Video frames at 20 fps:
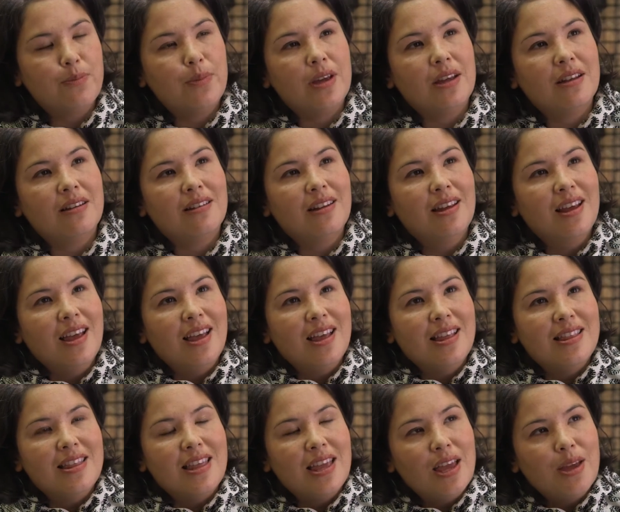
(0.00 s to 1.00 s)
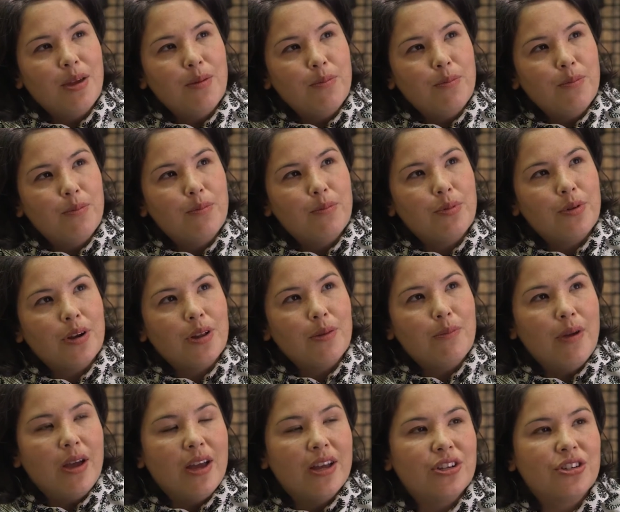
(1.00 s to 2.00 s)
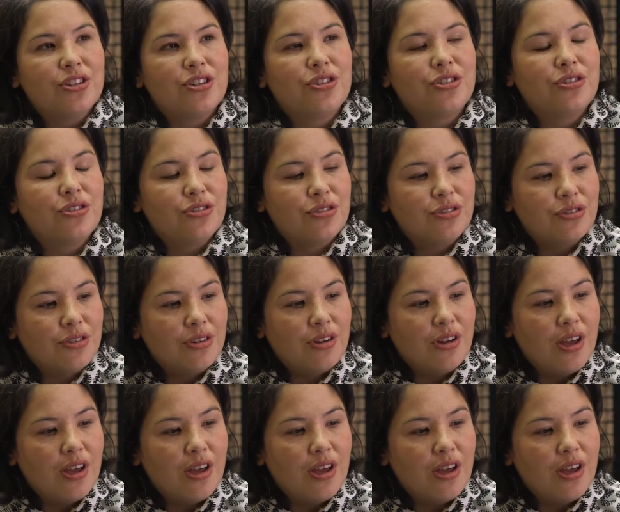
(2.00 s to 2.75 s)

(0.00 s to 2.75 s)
but they're pretty much